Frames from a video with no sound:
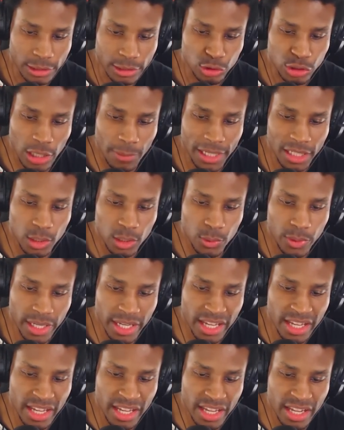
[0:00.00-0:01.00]
I dropped, by the
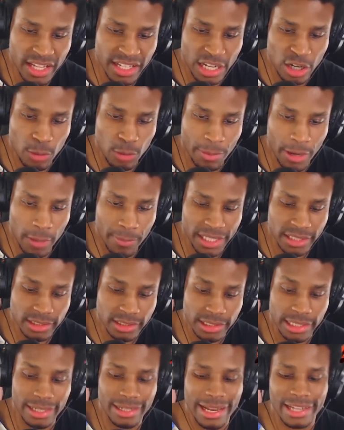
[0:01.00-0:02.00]
way. Not on
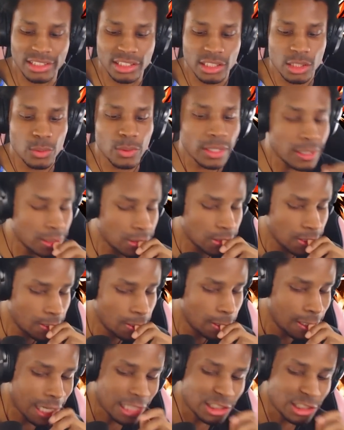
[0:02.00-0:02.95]
purpose. It actually was.